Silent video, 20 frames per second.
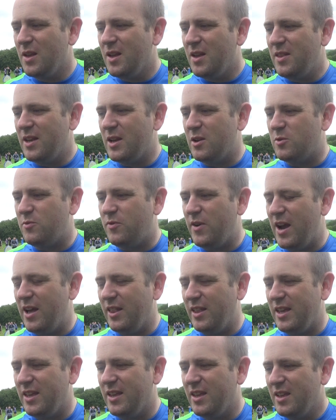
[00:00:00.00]
I think it's
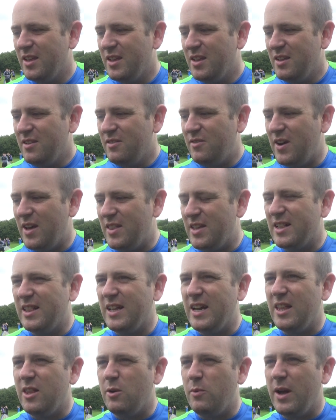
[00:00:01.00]
fairly
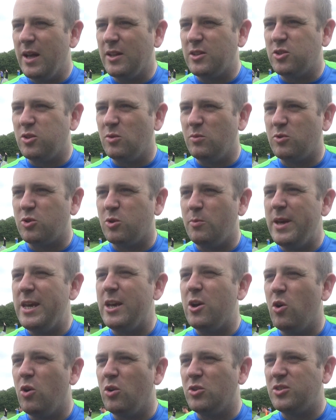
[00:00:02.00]
clear that we had some
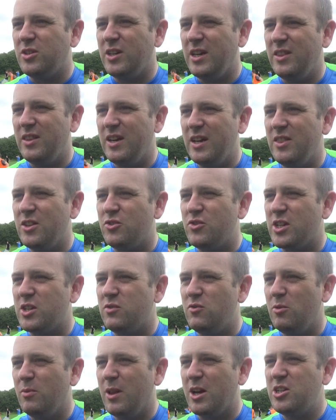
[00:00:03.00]
egos in the
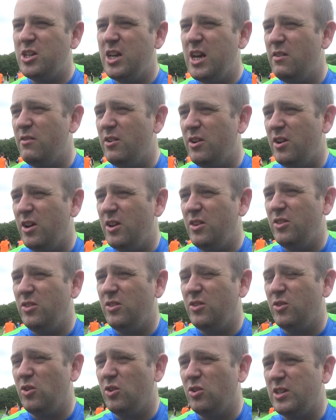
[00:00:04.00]
dressing room last year,
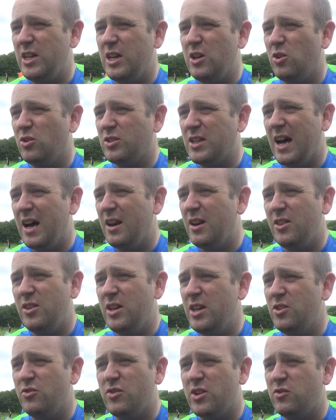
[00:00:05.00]
and those egos
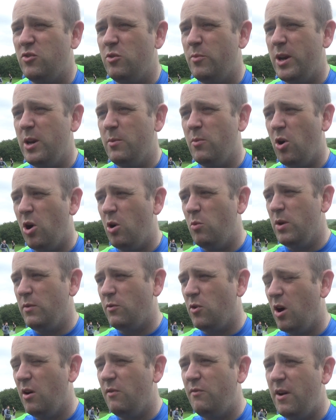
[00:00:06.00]
aren't in the dressing room anymore. And
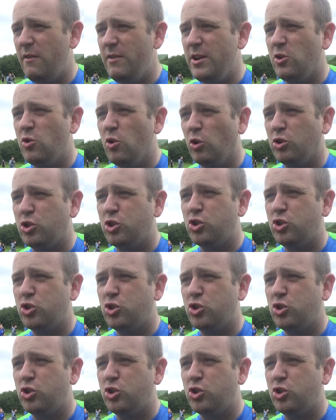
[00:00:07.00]
we've got a very good,